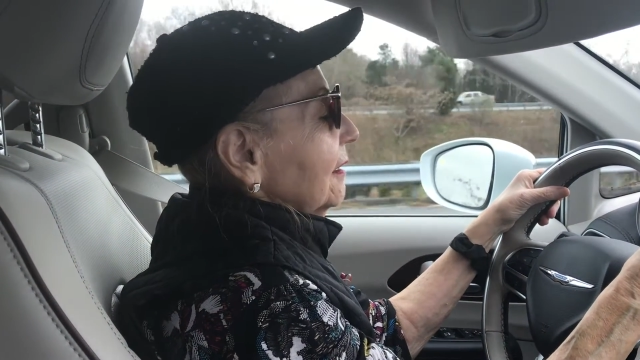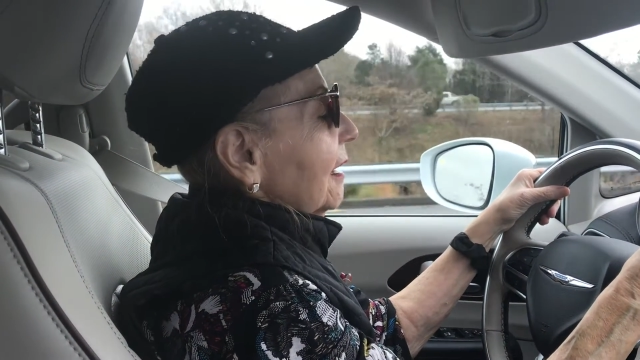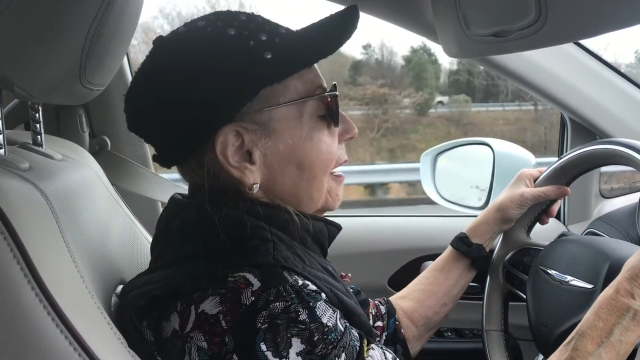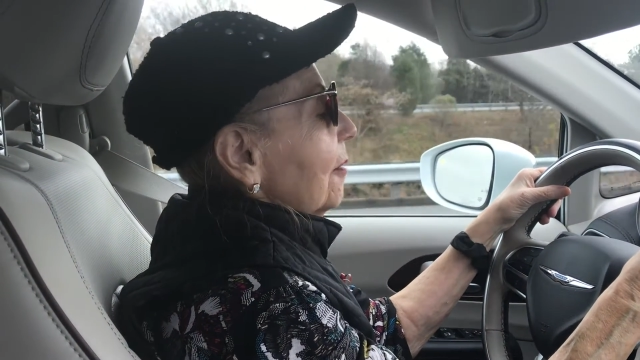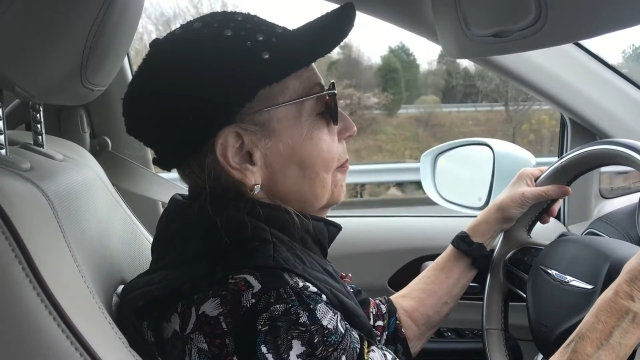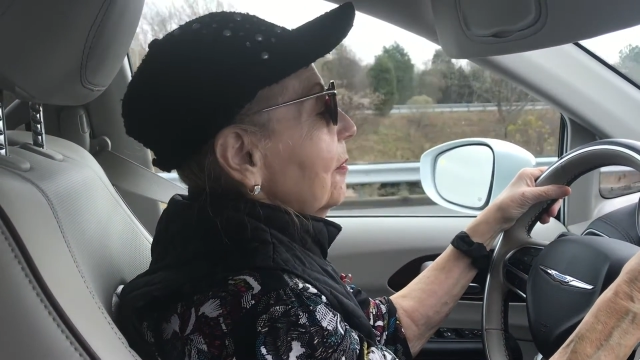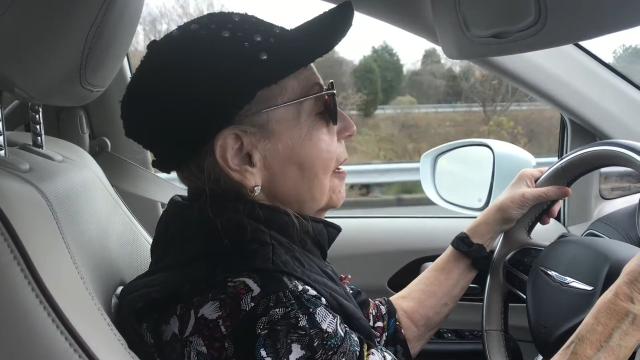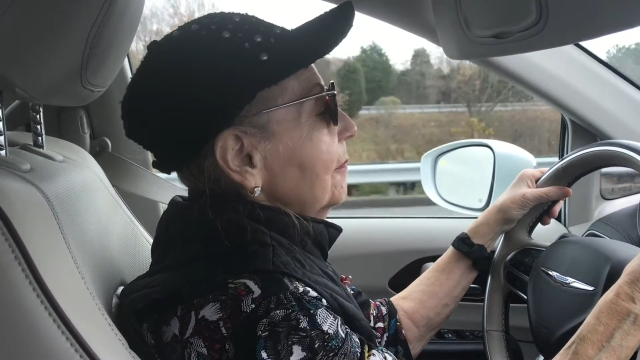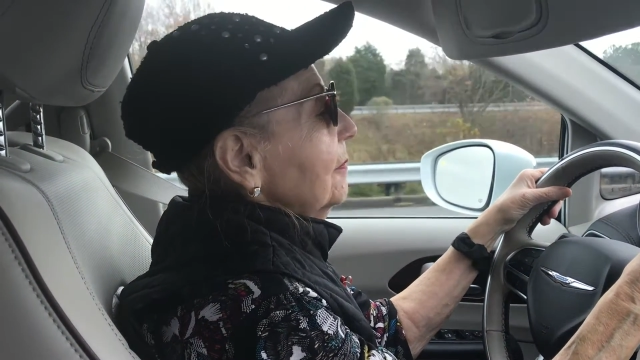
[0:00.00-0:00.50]

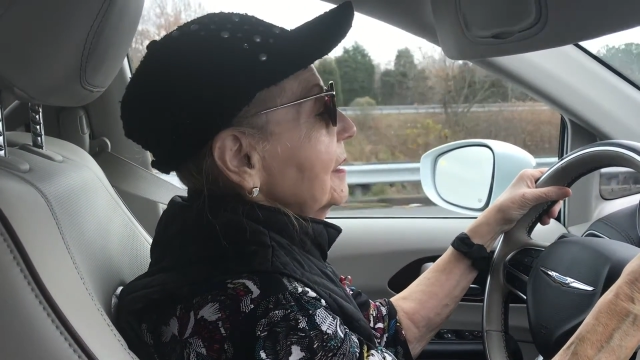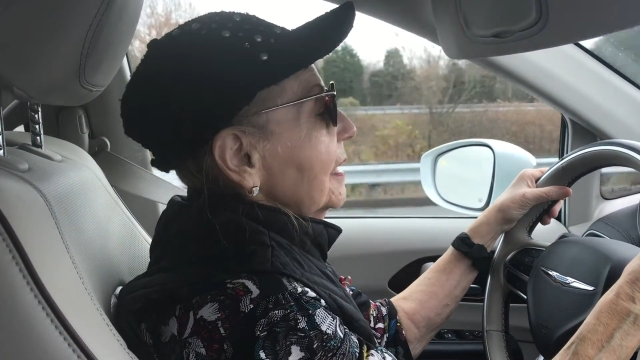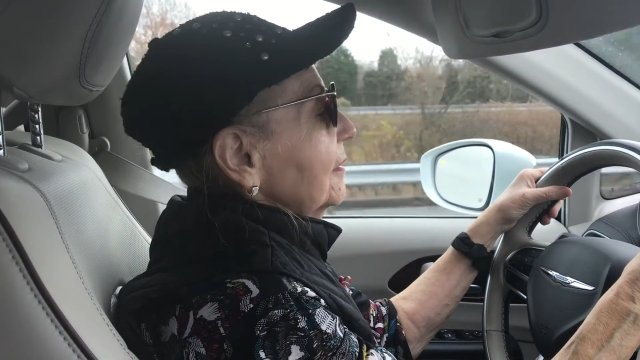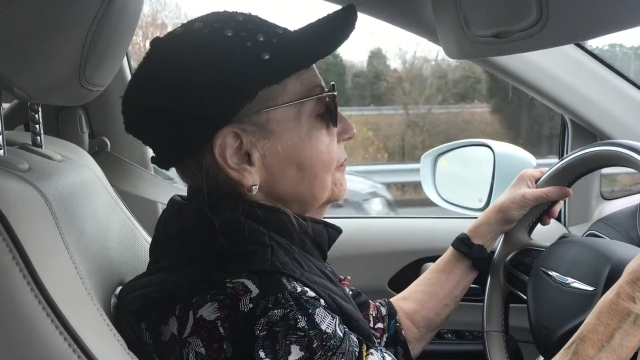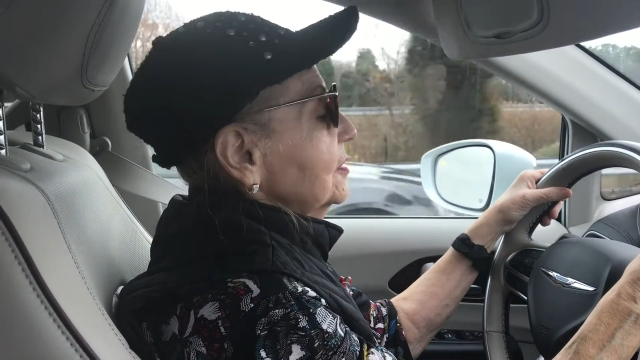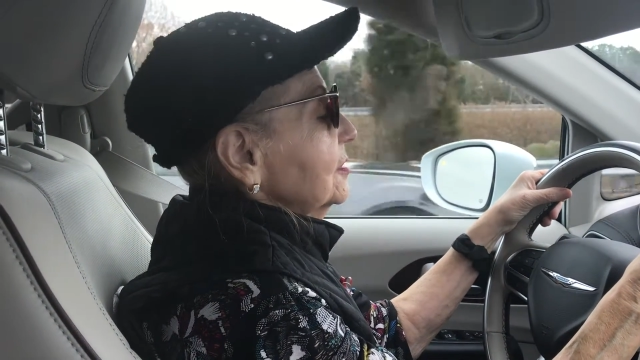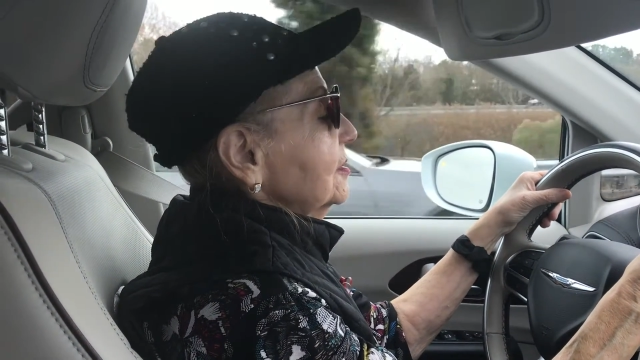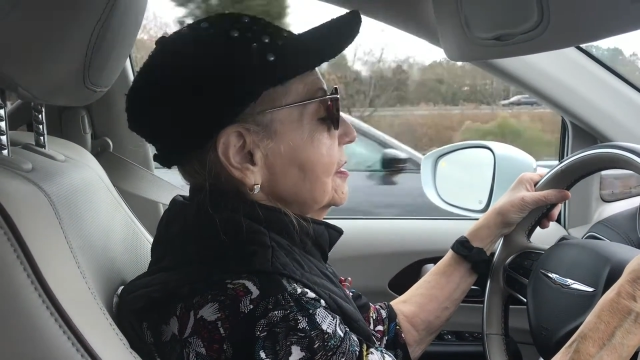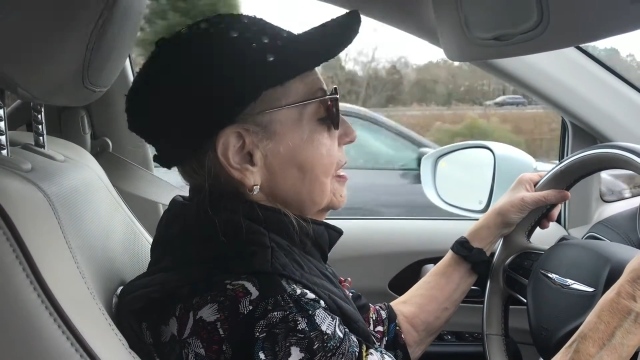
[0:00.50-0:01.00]
I'll probably
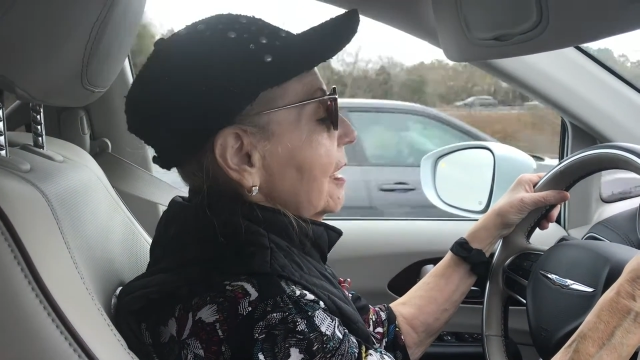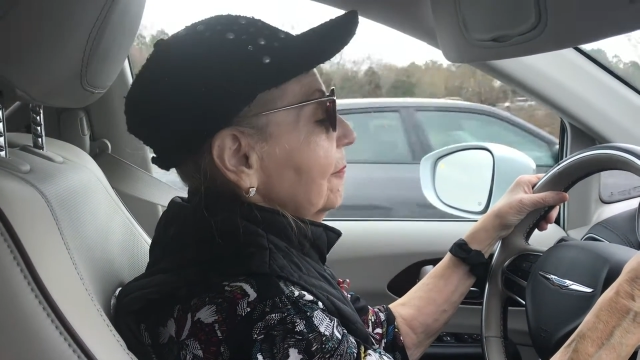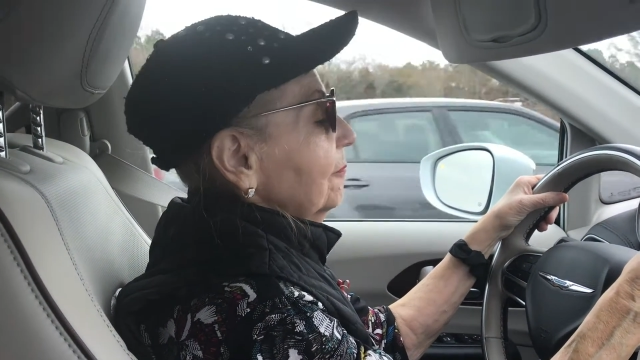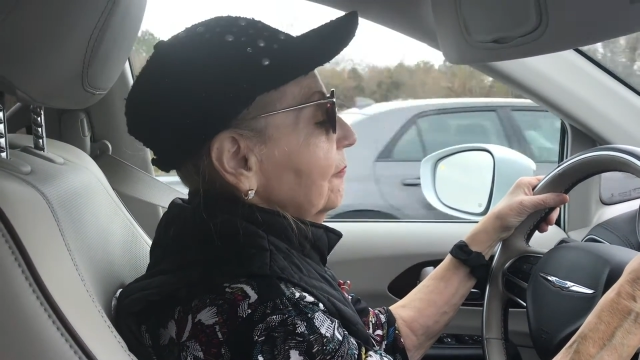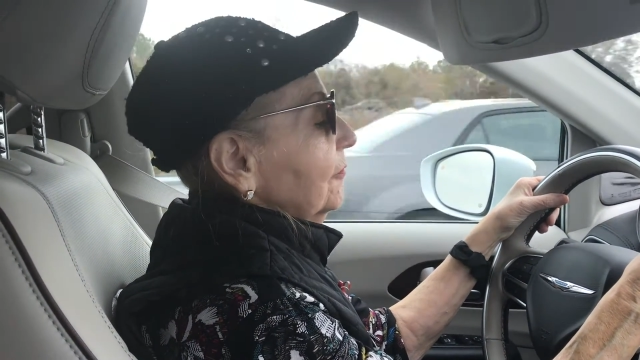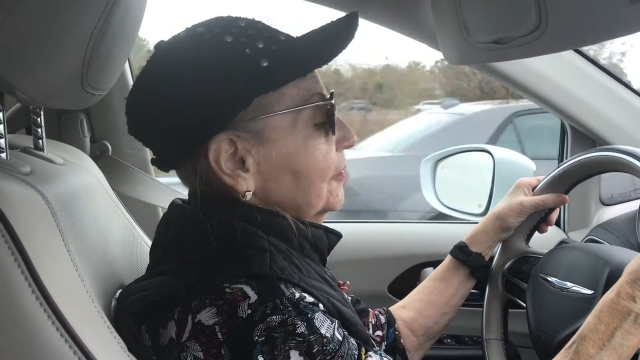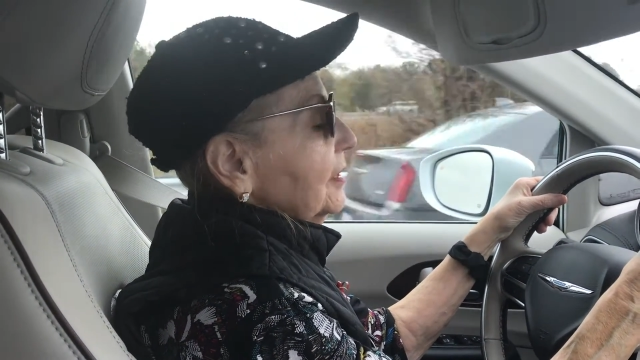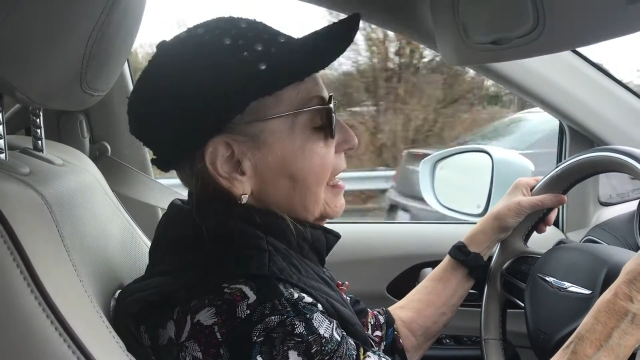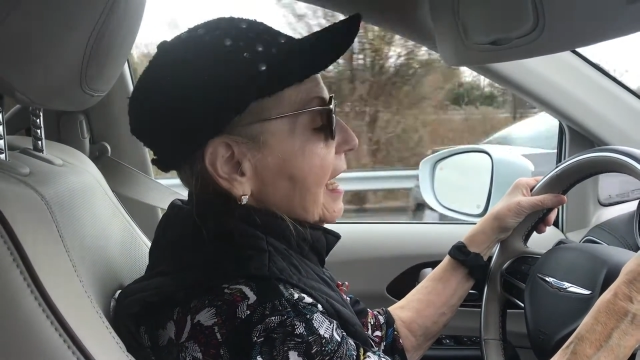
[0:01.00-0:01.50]
have to stop
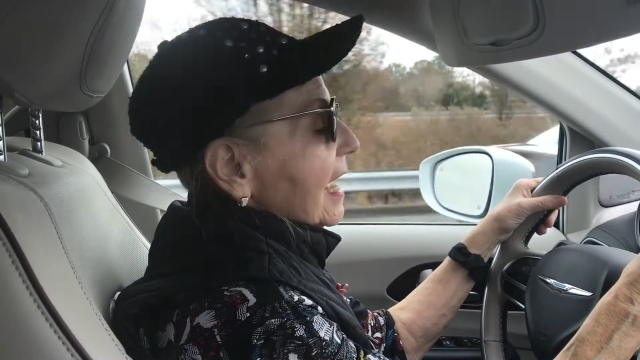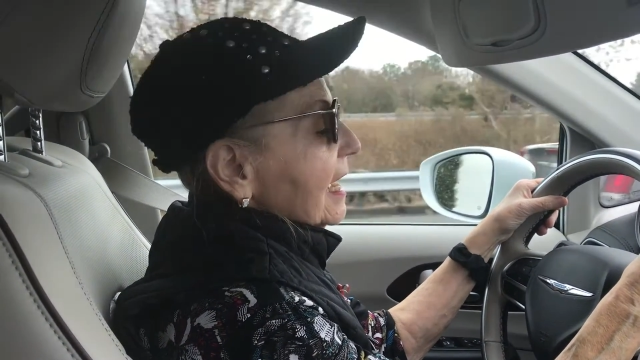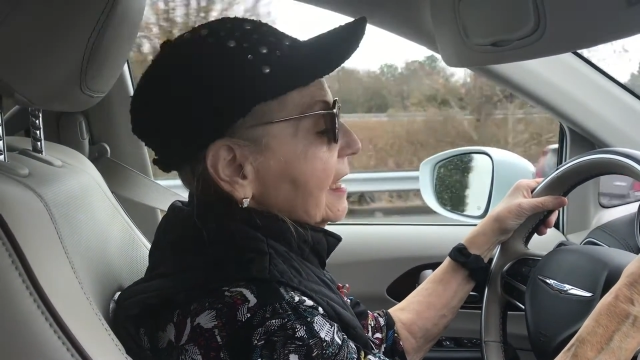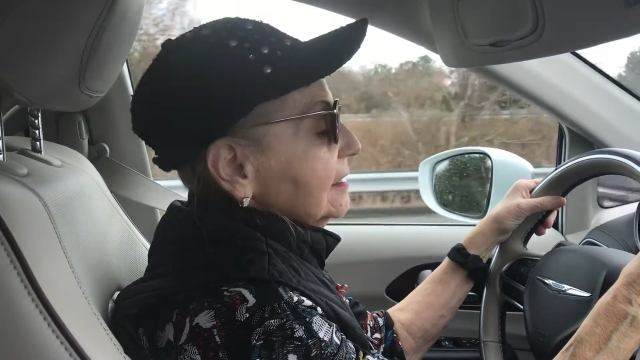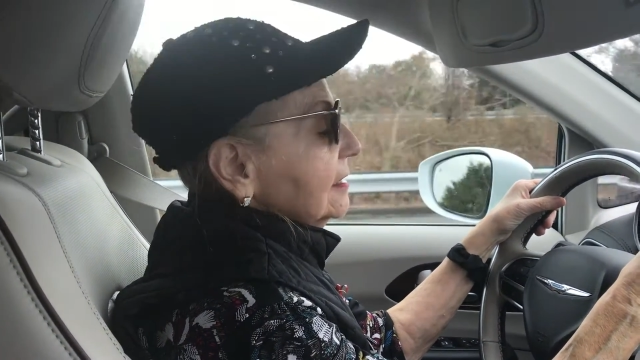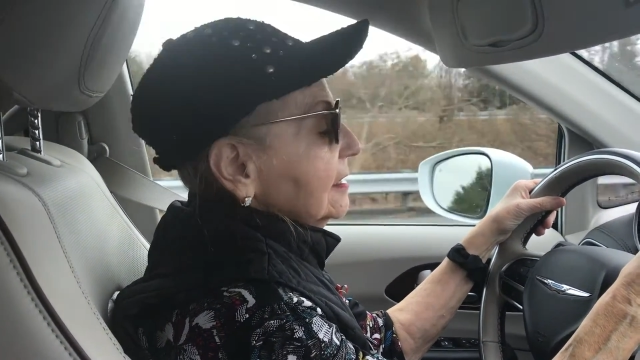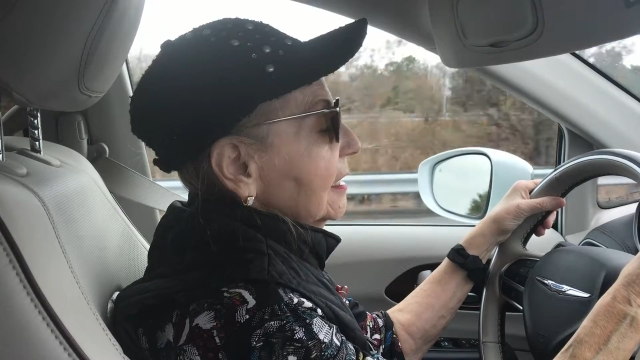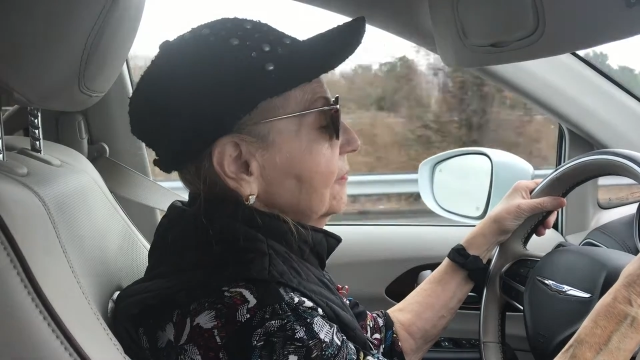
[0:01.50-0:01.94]
for gas.